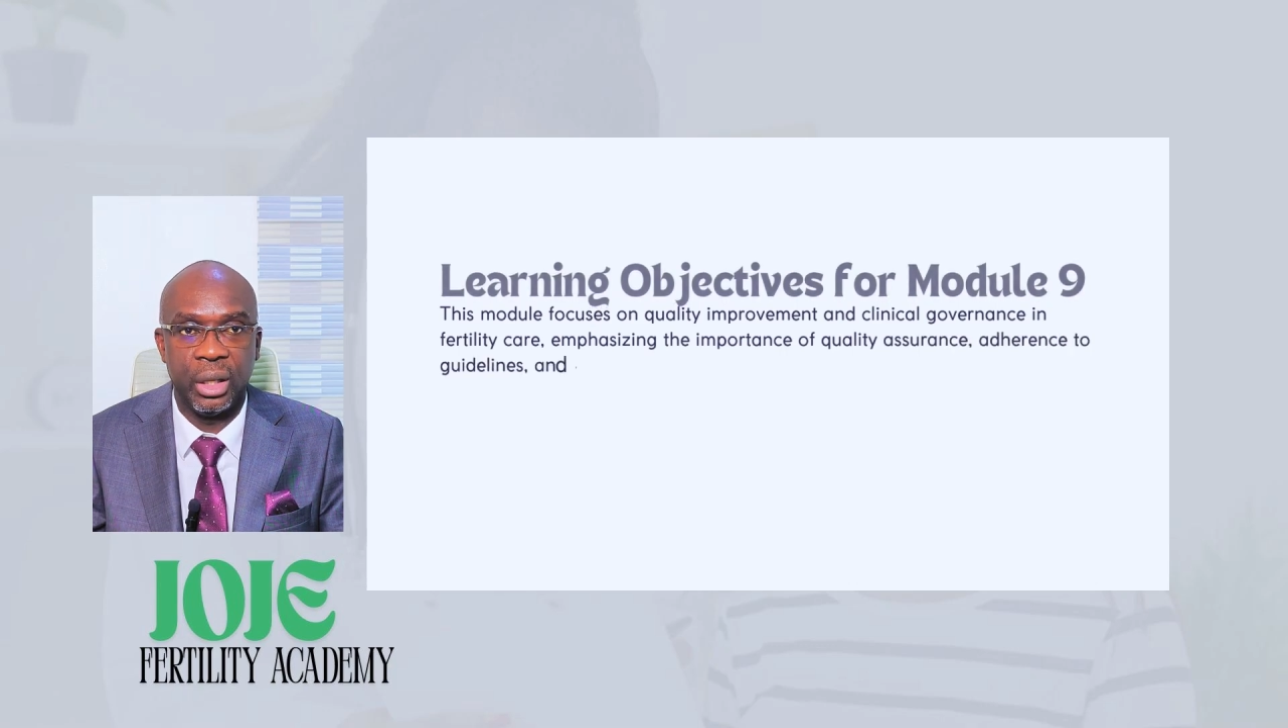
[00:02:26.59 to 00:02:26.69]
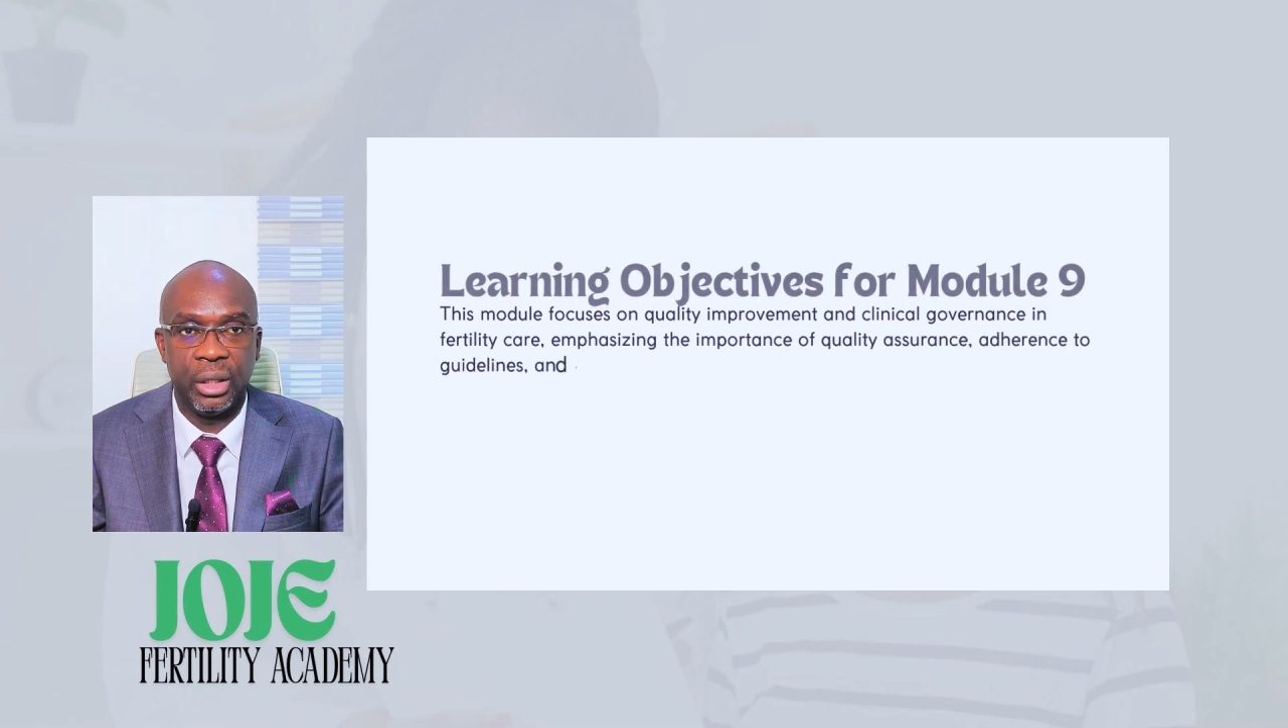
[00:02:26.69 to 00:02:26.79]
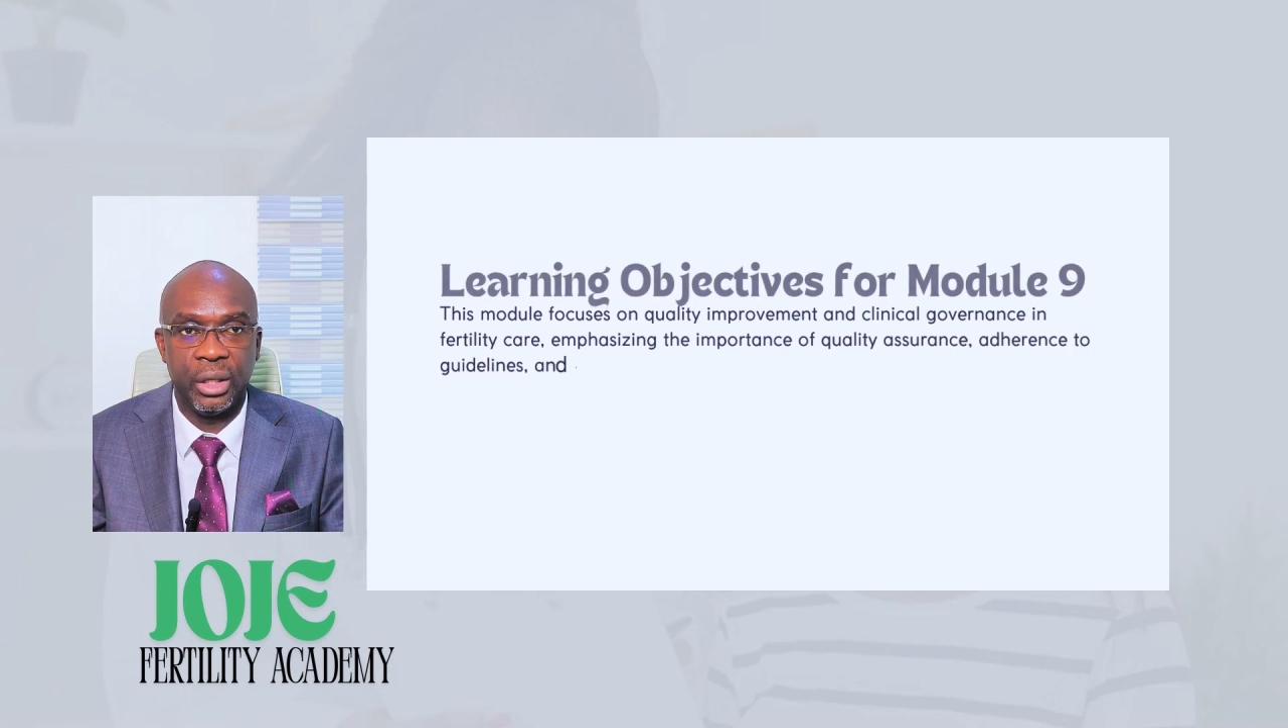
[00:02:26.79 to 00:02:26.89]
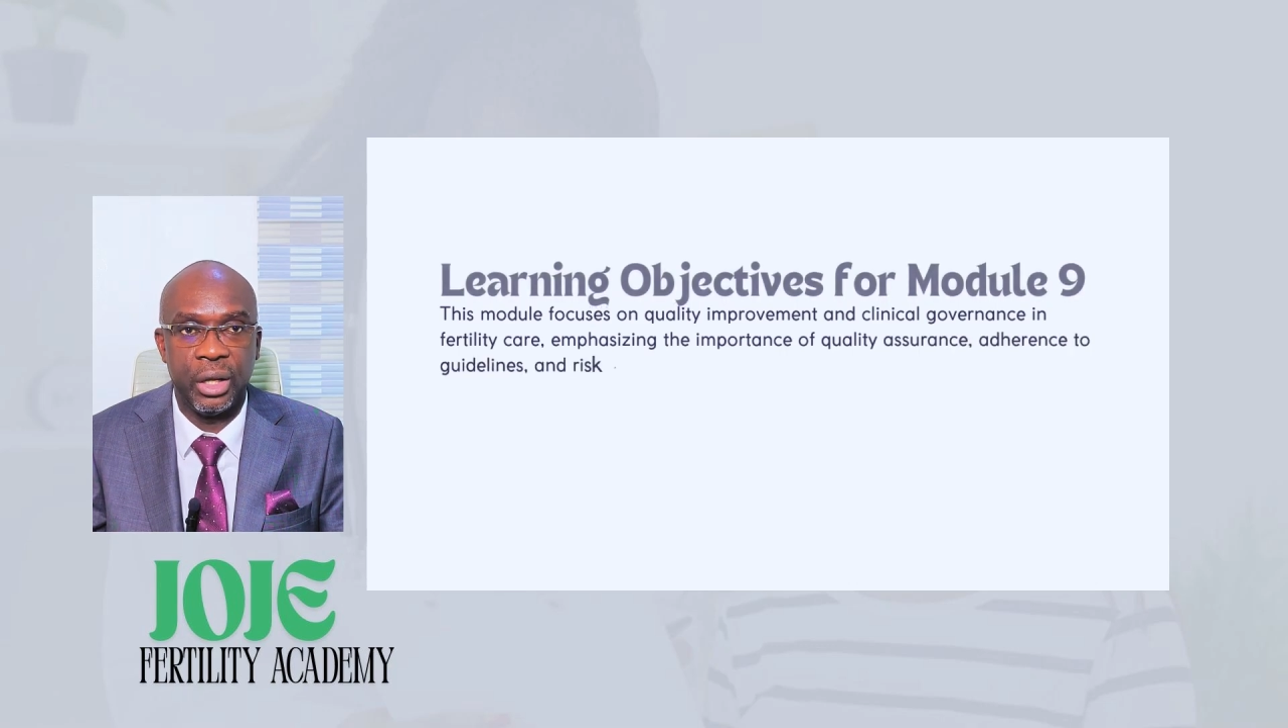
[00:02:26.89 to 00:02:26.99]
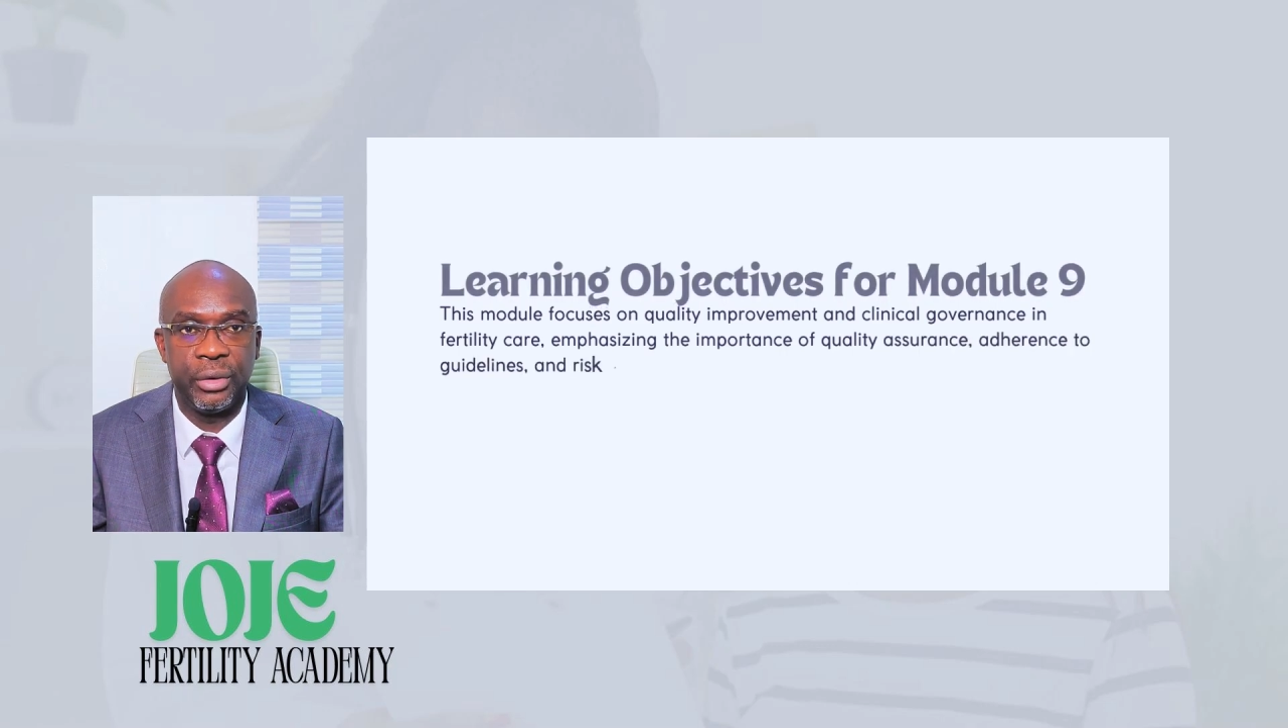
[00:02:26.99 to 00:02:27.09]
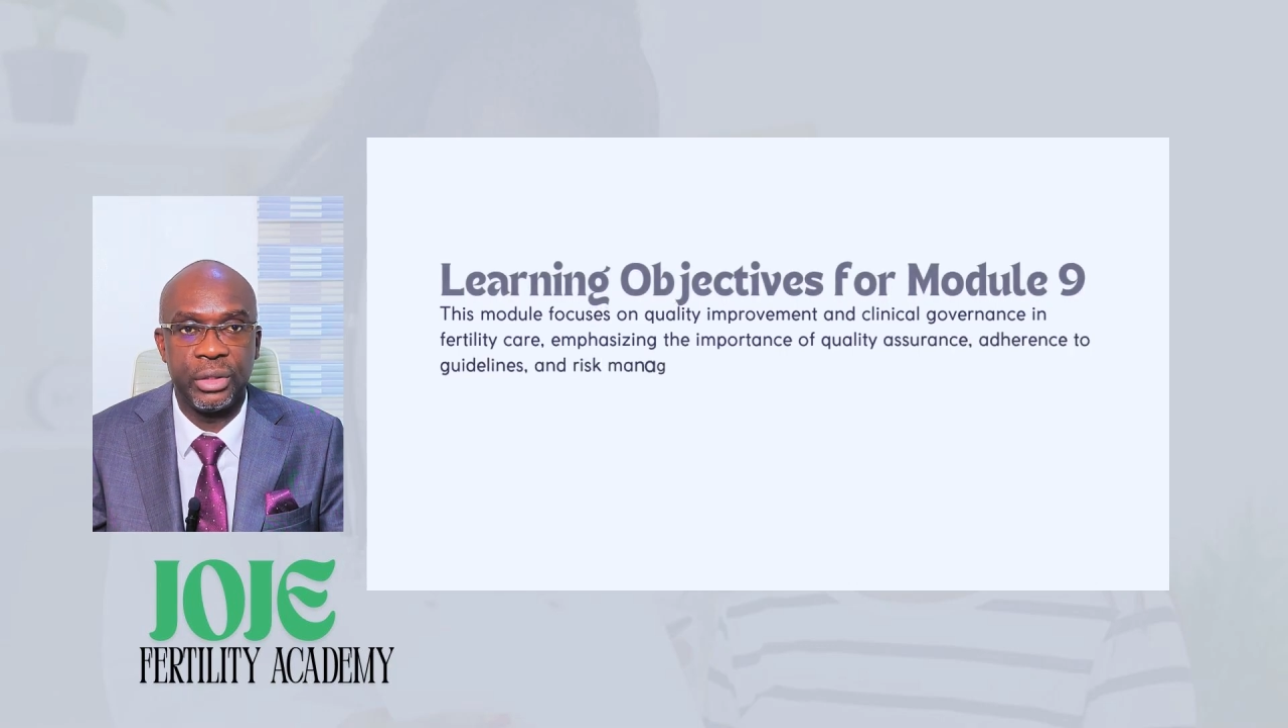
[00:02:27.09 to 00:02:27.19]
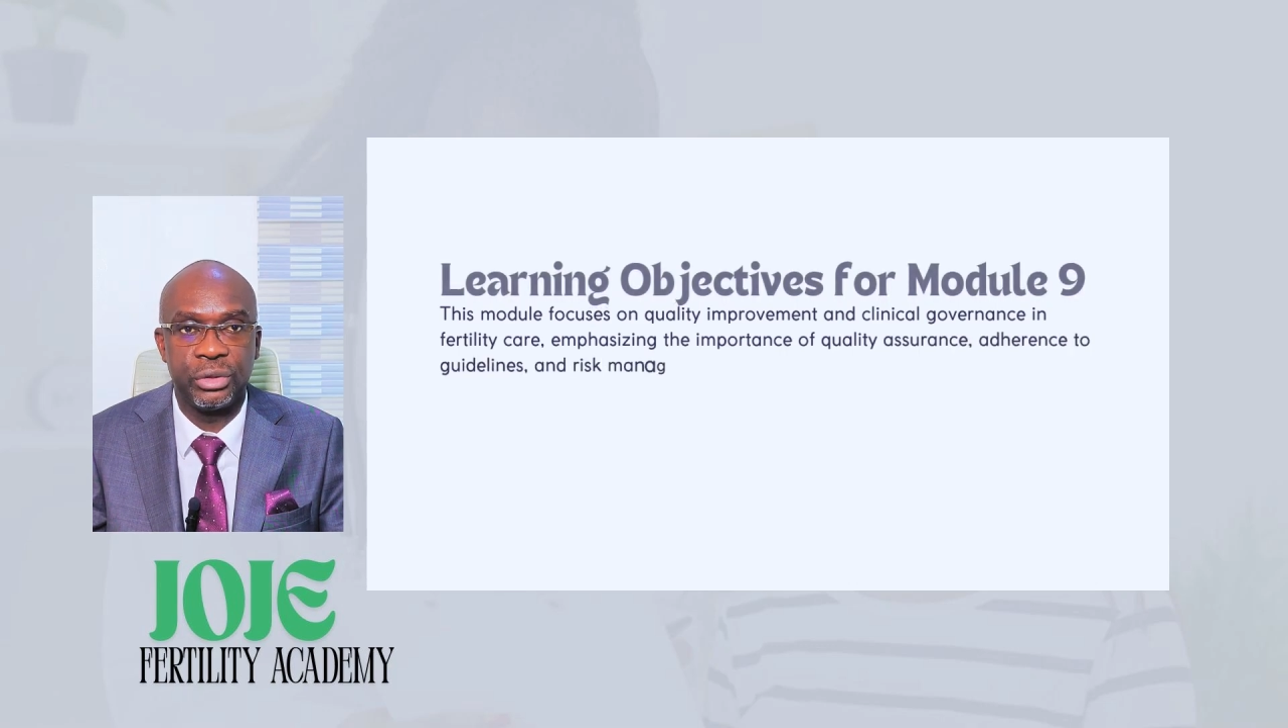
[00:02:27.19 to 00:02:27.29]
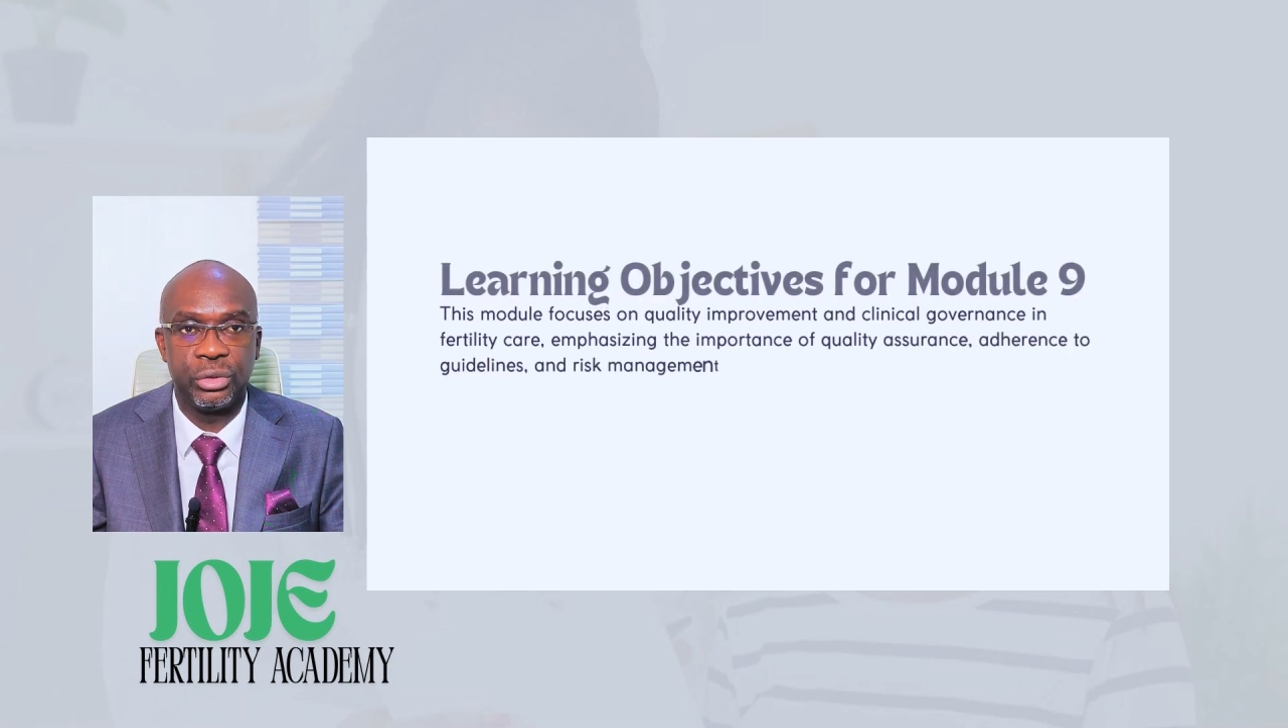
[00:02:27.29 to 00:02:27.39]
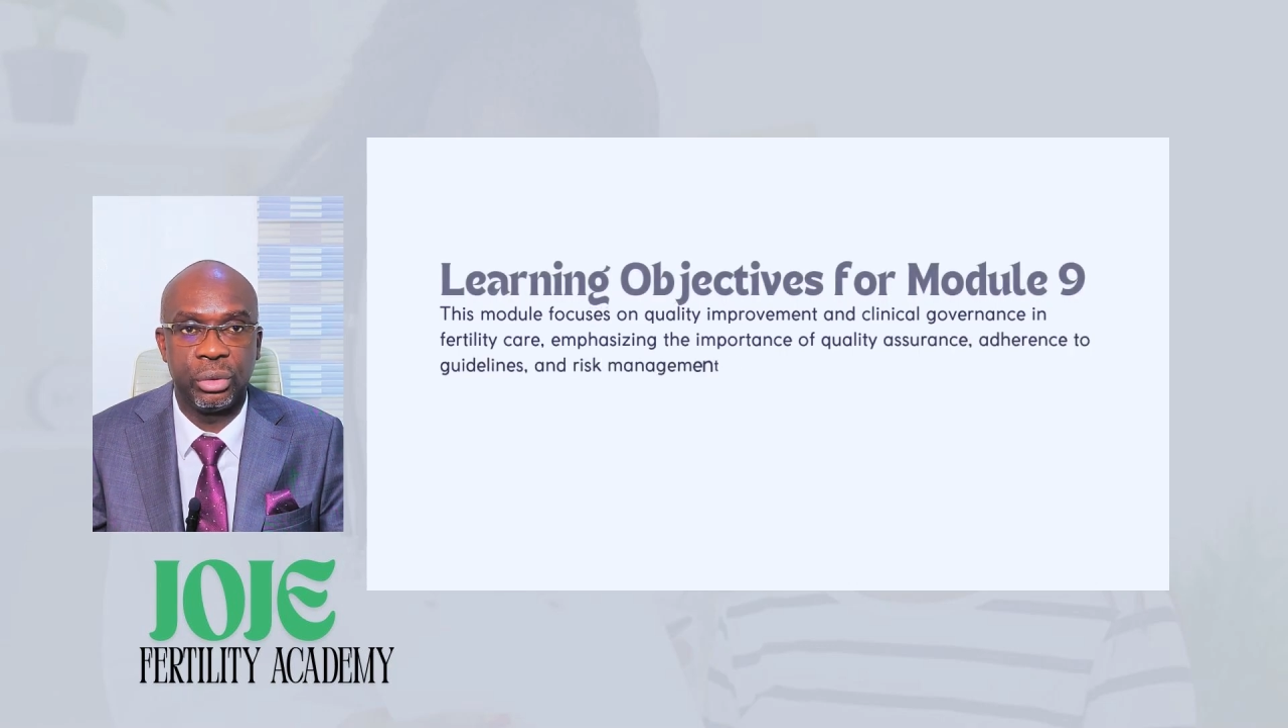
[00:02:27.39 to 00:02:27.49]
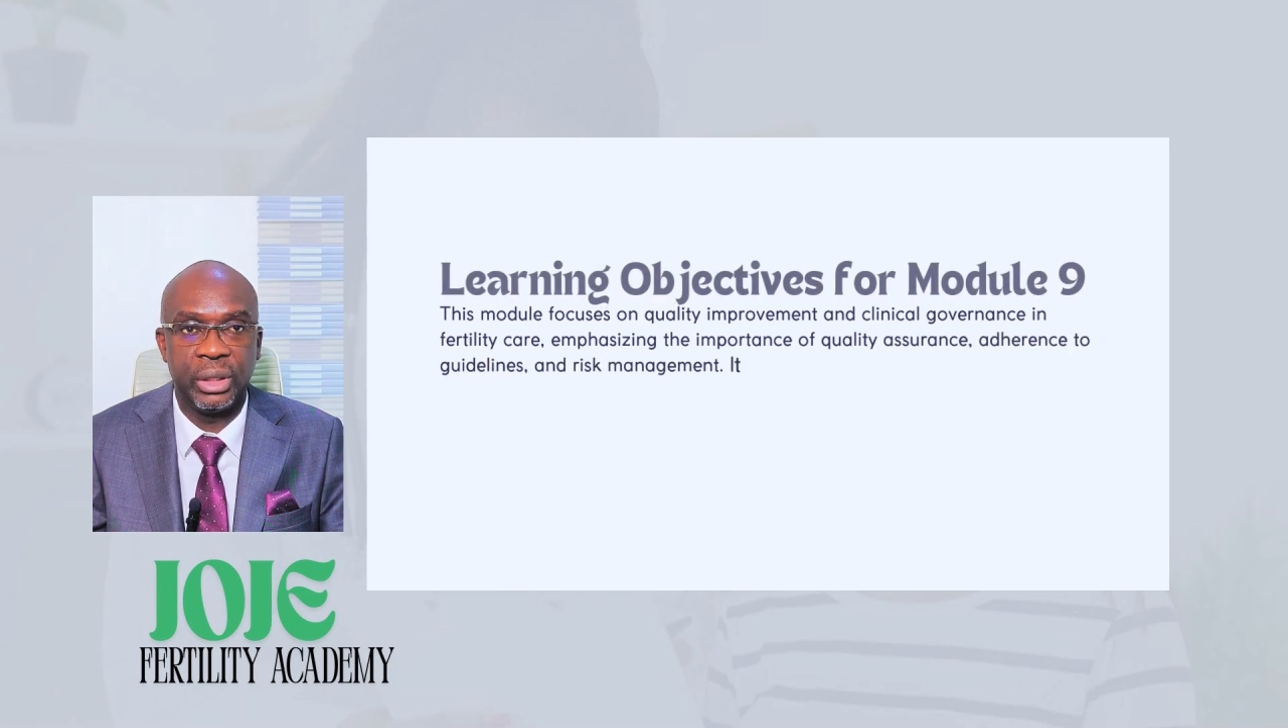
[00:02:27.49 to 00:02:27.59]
adherence to